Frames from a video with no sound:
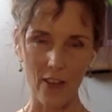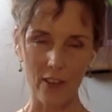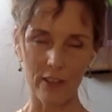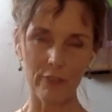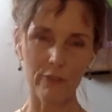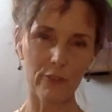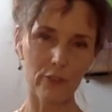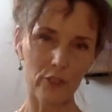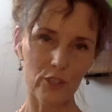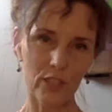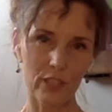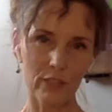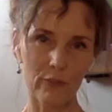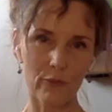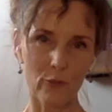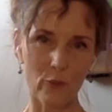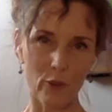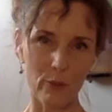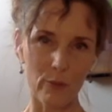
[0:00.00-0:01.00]
And first and
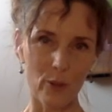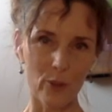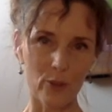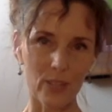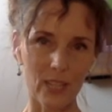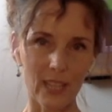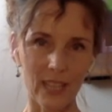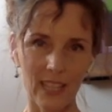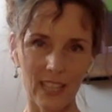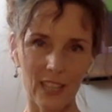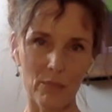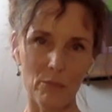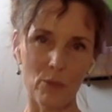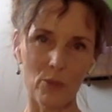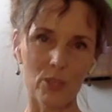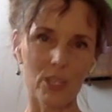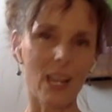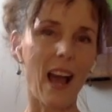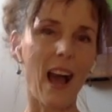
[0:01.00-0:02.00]
foremost, I think the
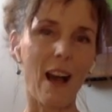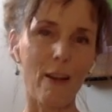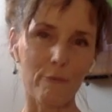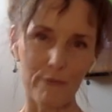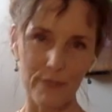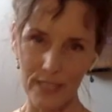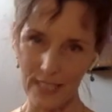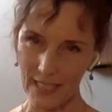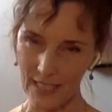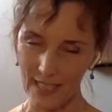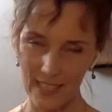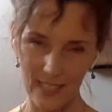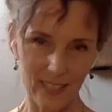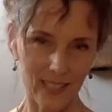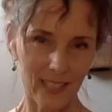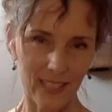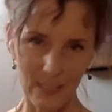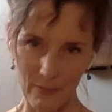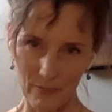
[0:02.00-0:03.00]
most obvious
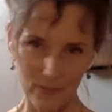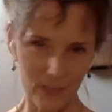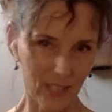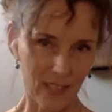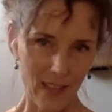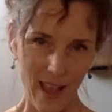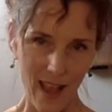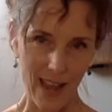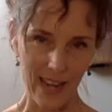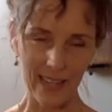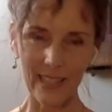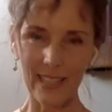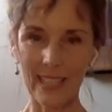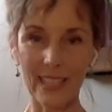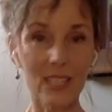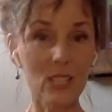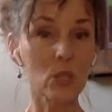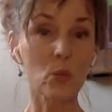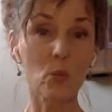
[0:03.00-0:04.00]
sign
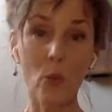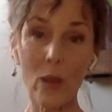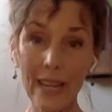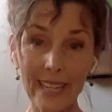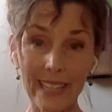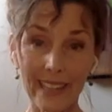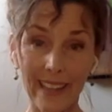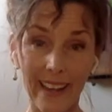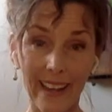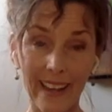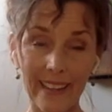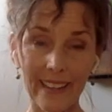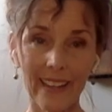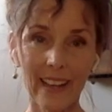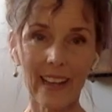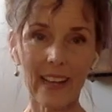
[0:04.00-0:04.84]
is weight gain.